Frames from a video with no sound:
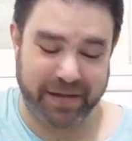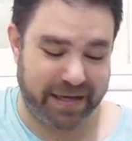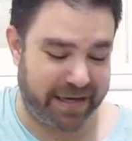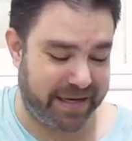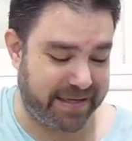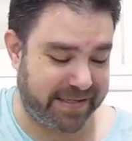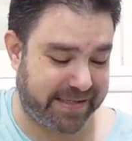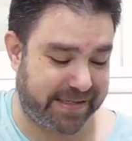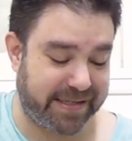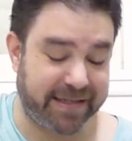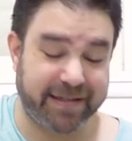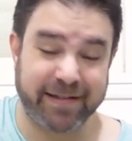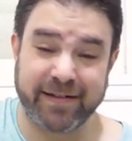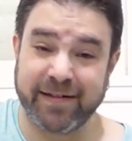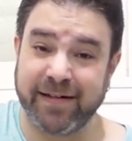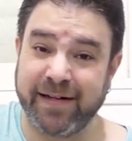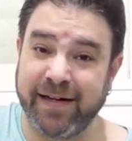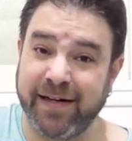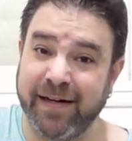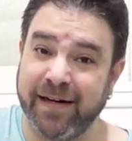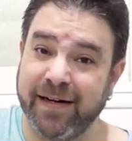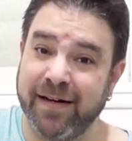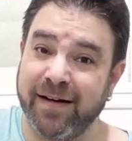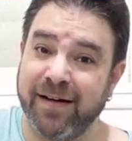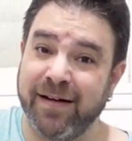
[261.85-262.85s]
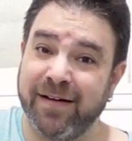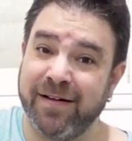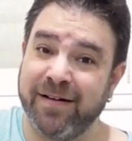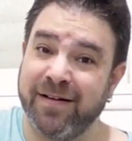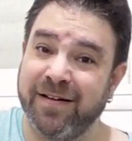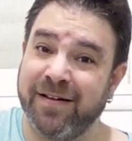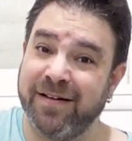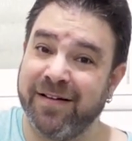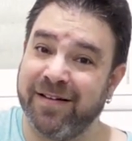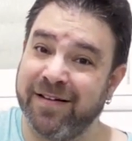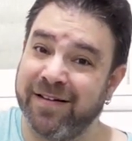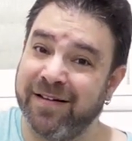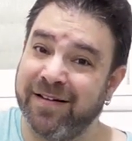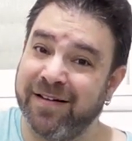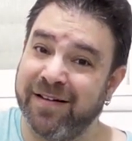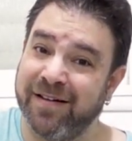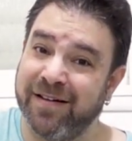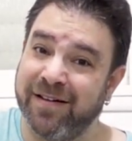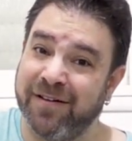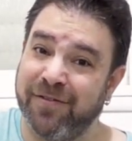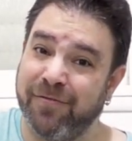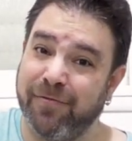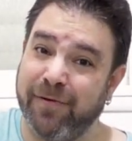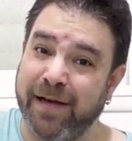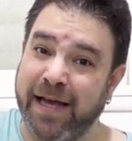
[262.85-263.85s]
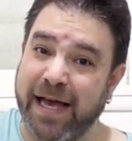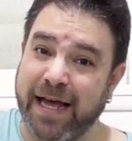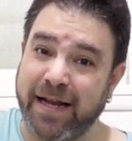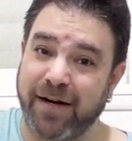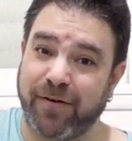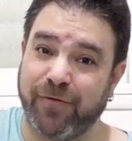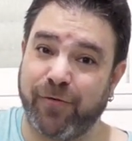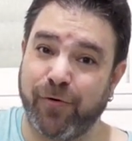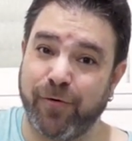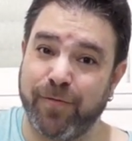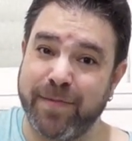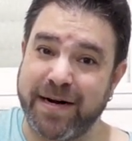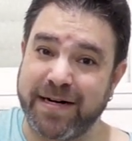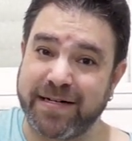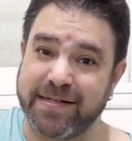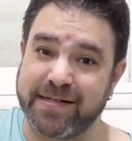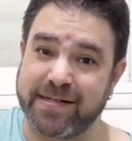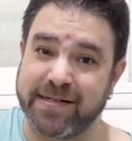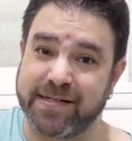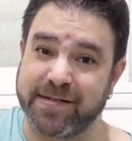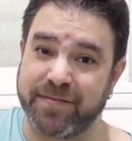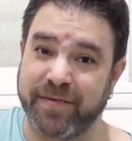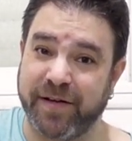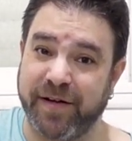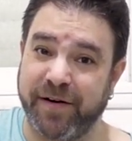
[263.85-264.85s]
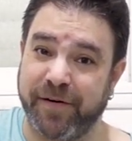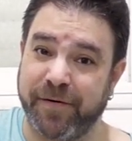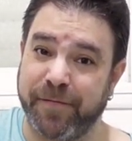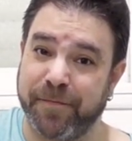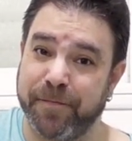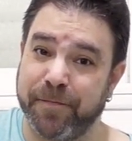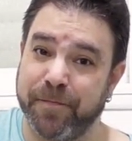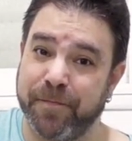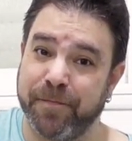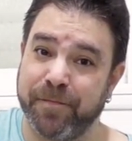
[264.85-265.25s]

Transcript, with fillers: and suddenly we had a chromaticism here.